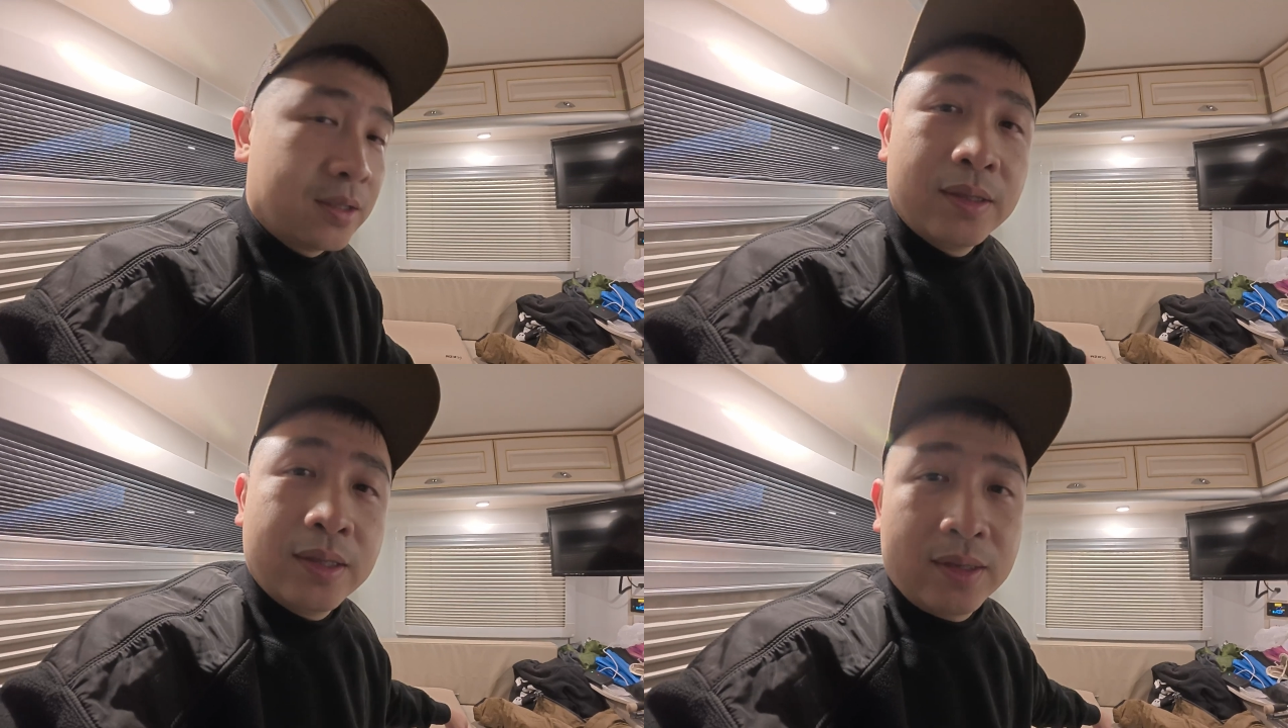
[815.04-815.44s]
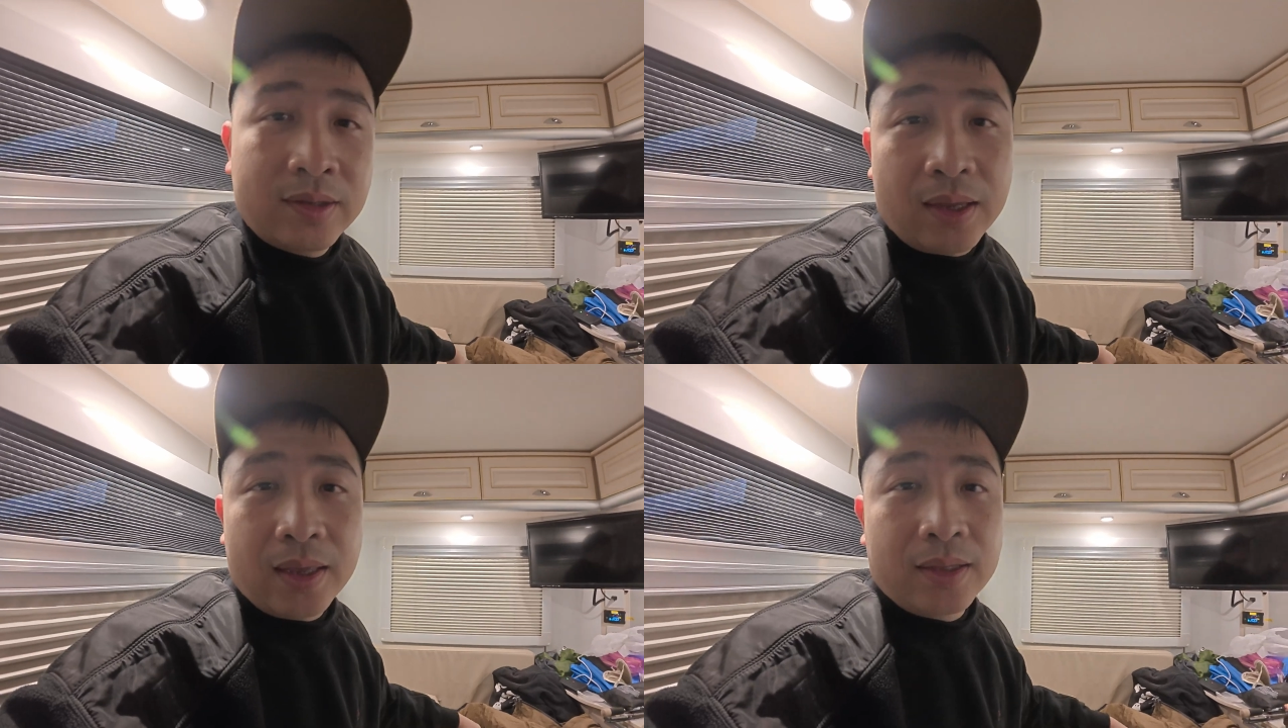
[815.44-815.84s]

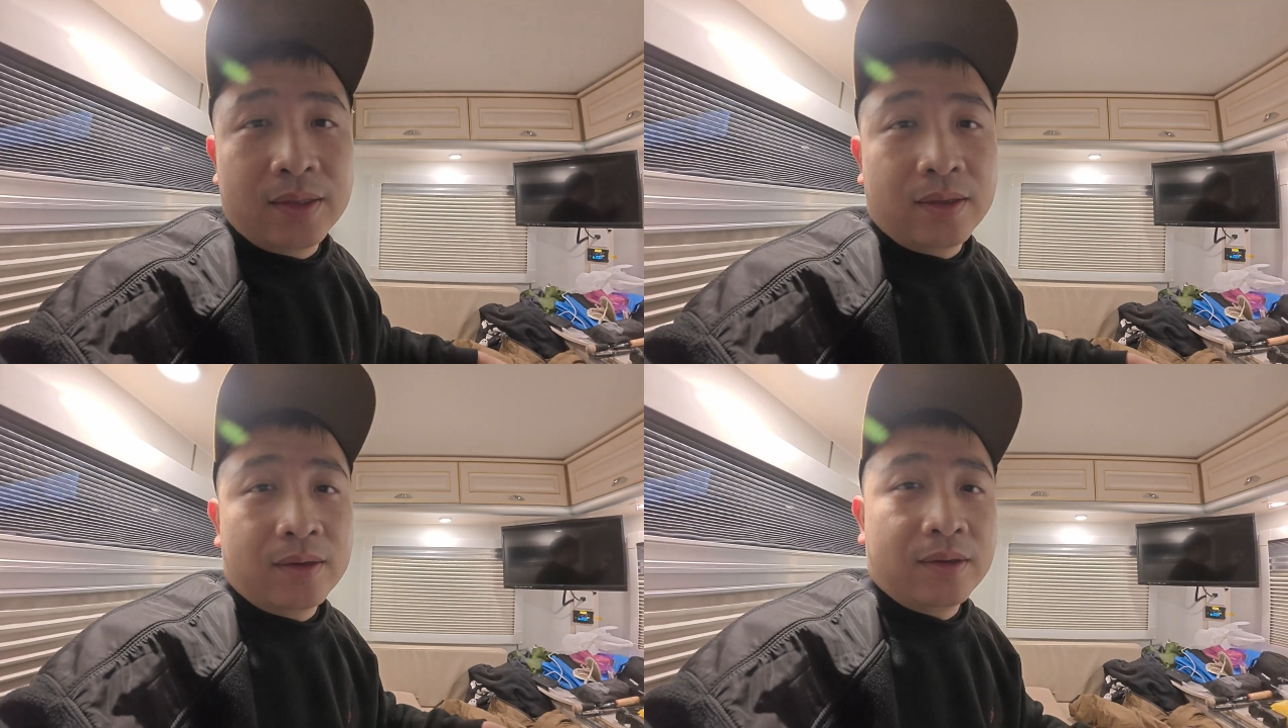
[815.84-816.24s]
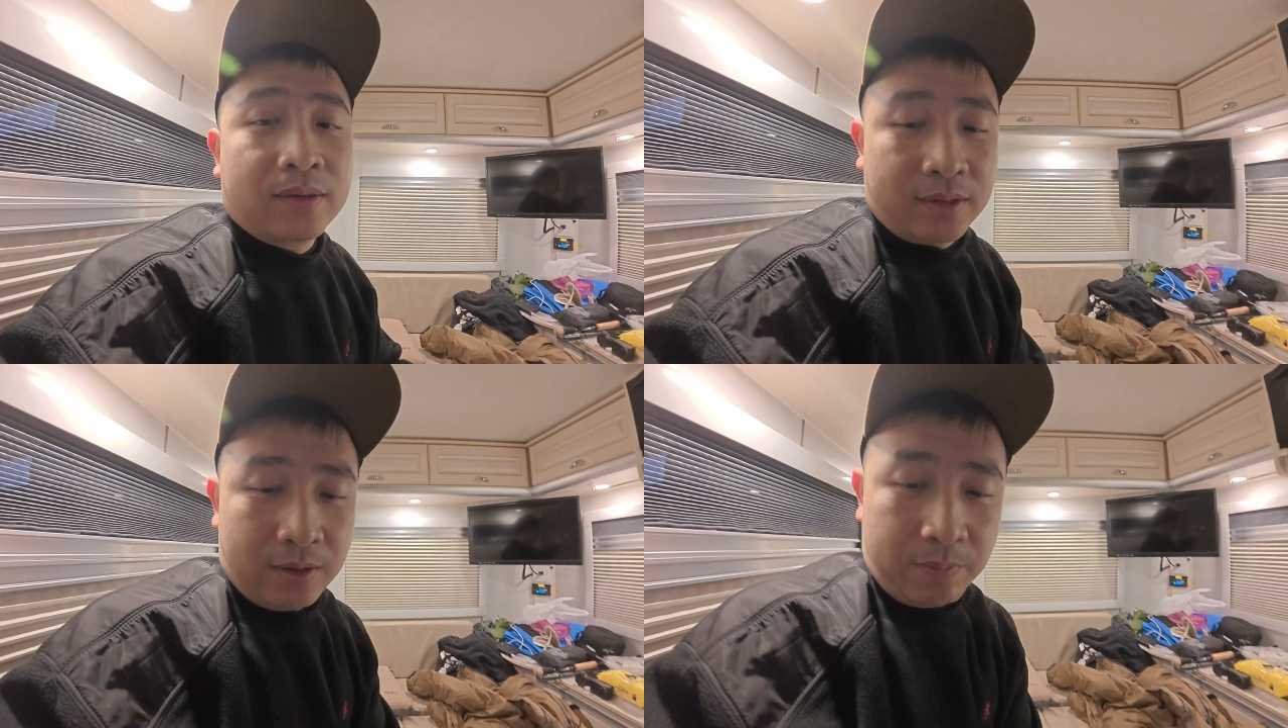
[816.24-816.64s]
This and the
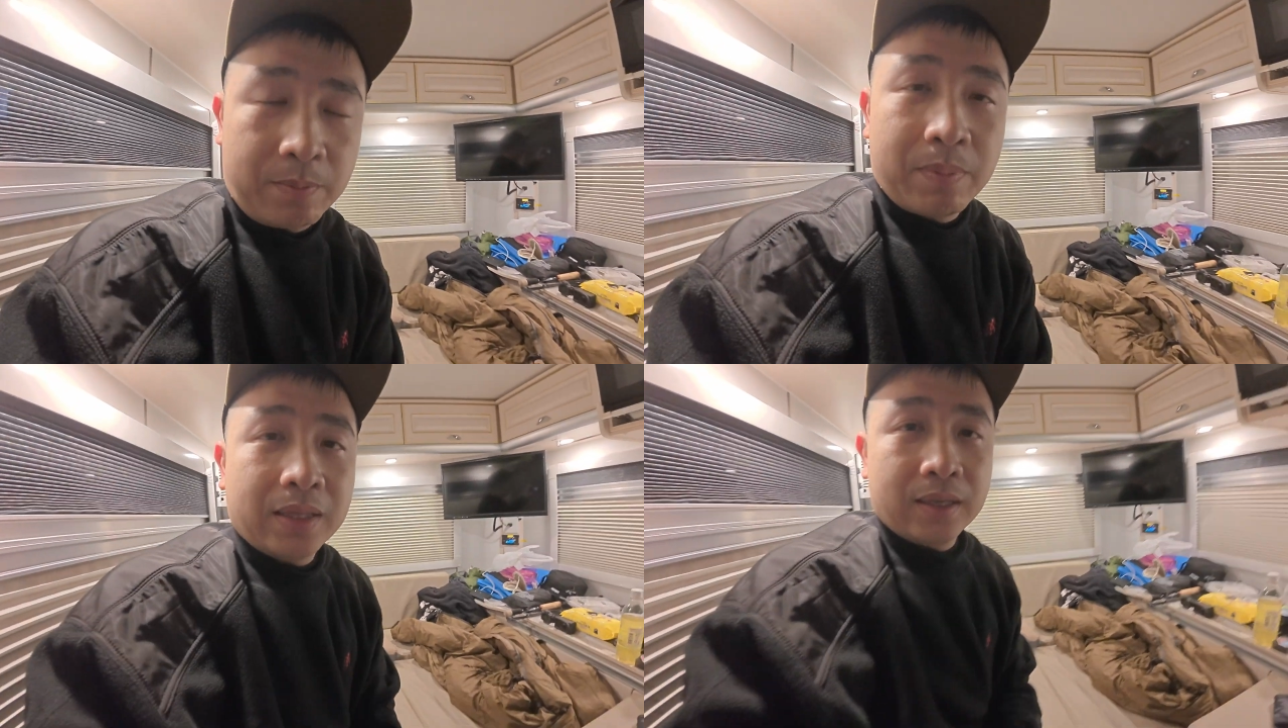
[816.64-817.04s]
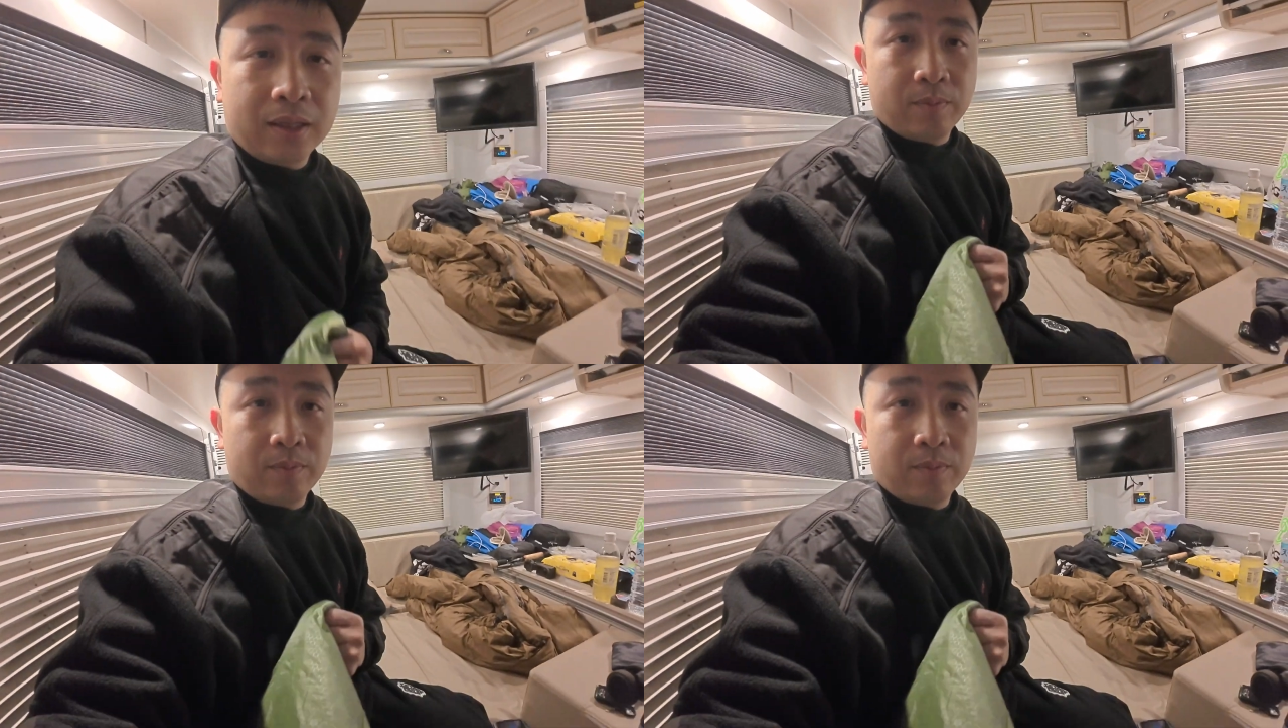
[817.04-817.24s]
sleeping bag that they